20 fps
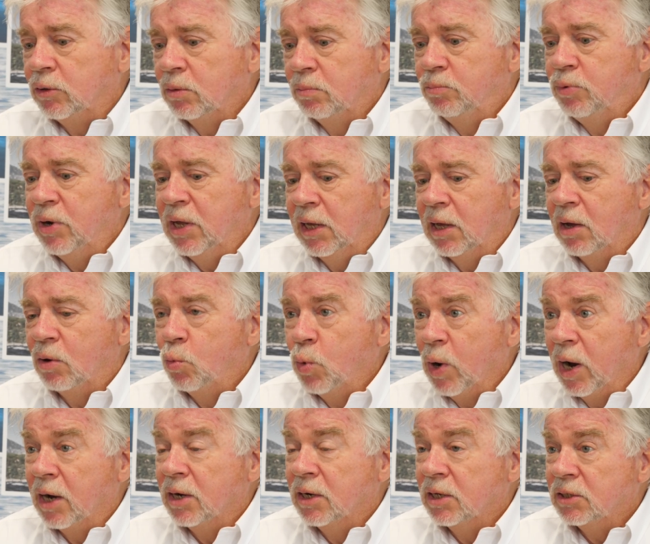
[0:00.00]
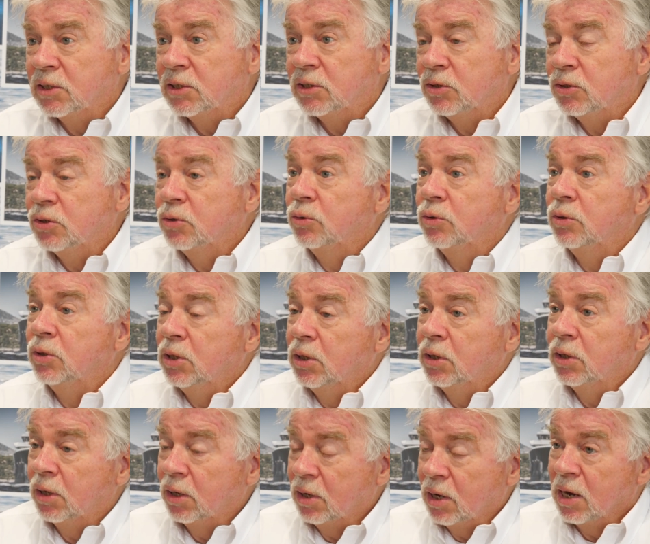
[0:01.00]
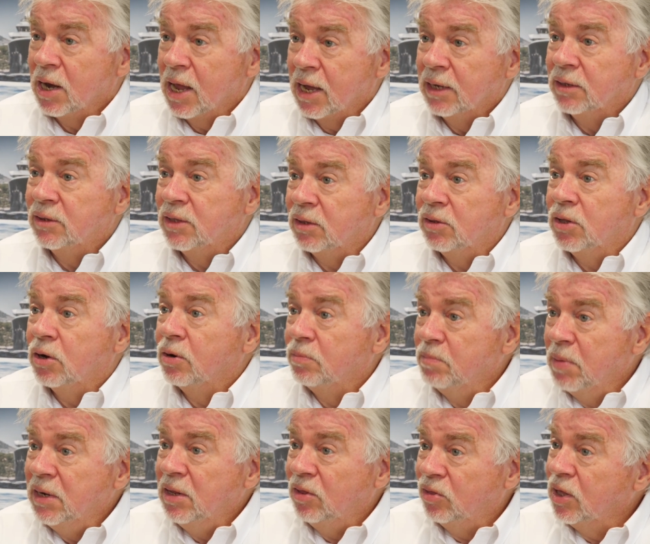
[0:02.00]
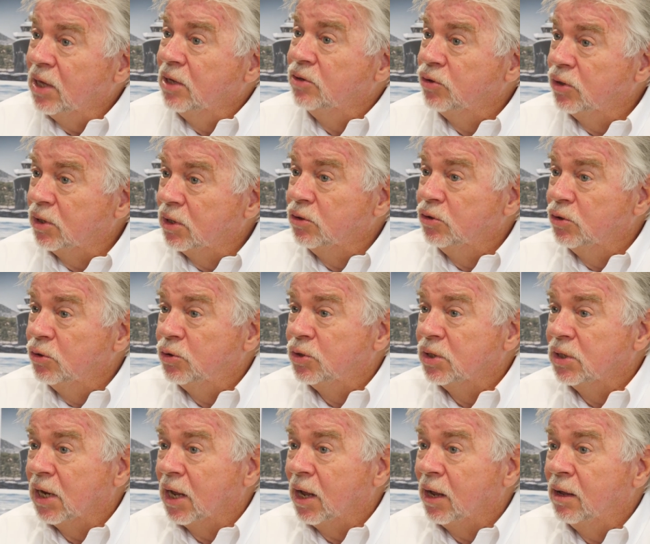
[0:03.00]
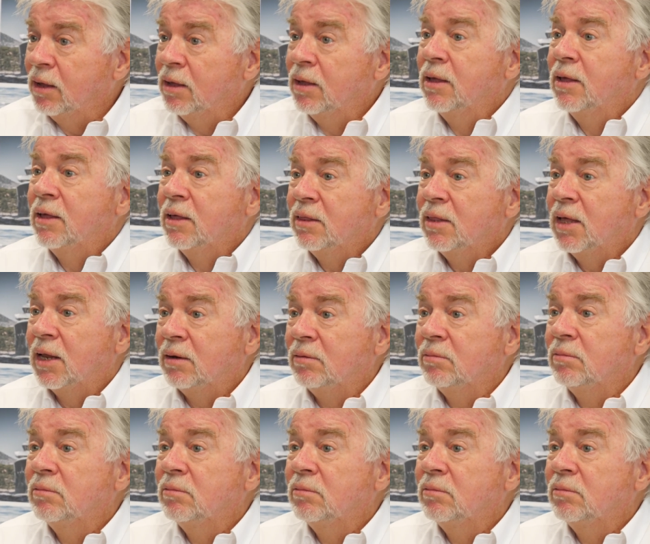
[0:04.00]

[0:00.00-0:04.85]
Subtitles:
to bring awareness to the client that there are many things you can do today that